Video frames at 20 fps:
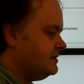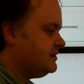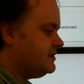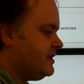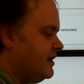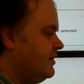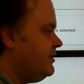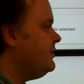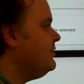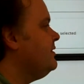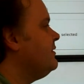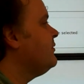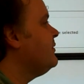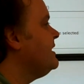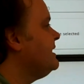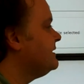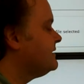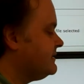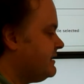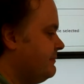so
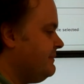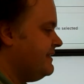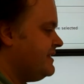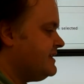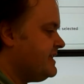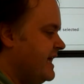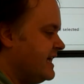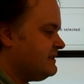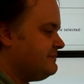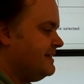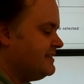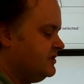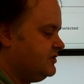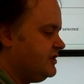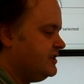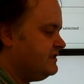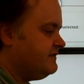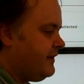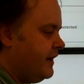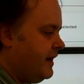we can submit the text
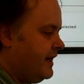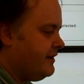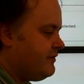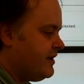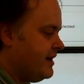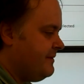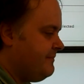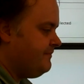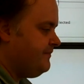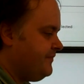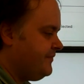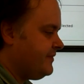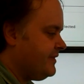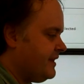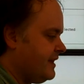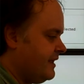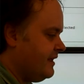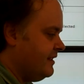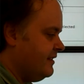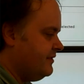messages via the
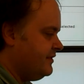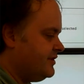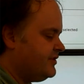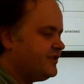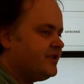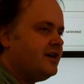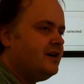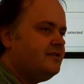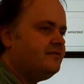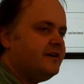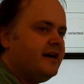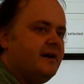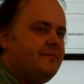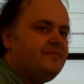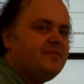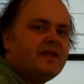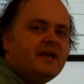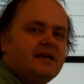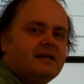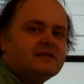server.
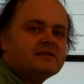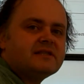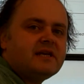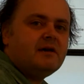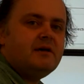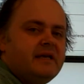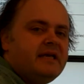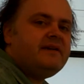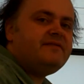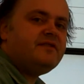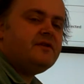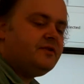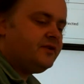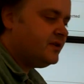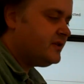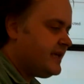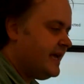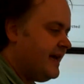So if you just